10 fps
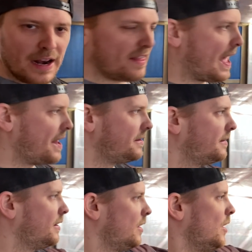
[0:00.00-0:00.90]
at the end
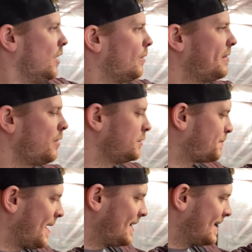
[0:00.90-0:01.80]
when the roof's
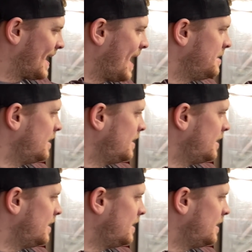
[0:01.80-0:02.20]
painted again.